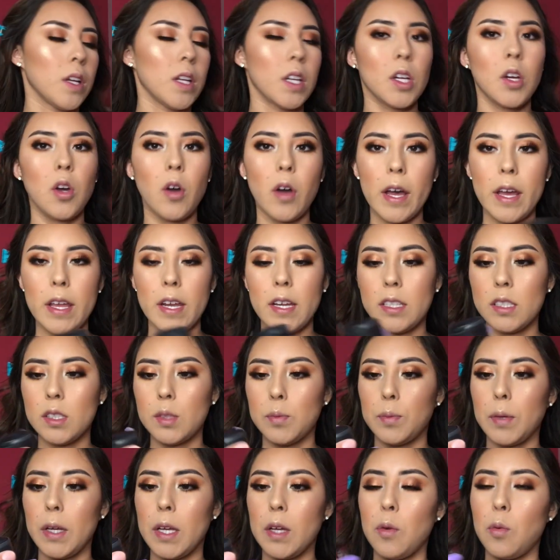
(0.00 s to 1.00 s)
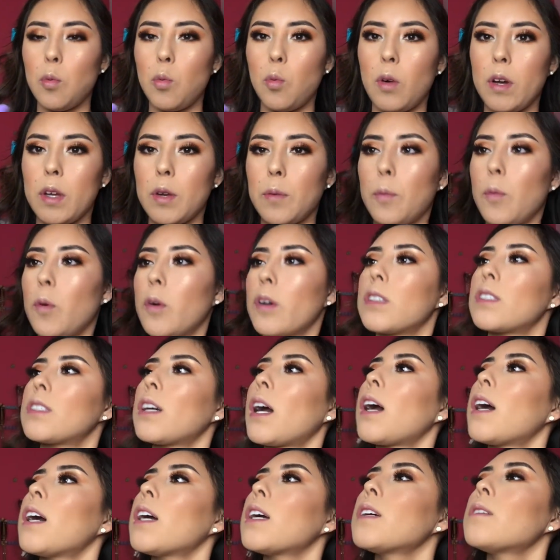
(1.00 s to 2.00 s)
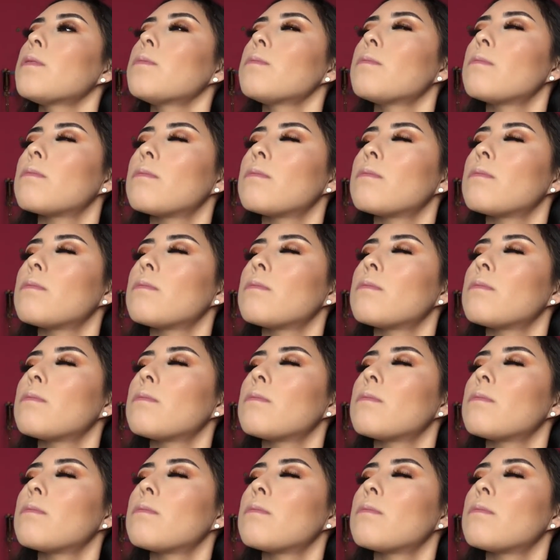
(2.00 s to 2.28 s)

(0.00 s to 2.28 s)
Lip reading: gonna go ahead and spray it one more time.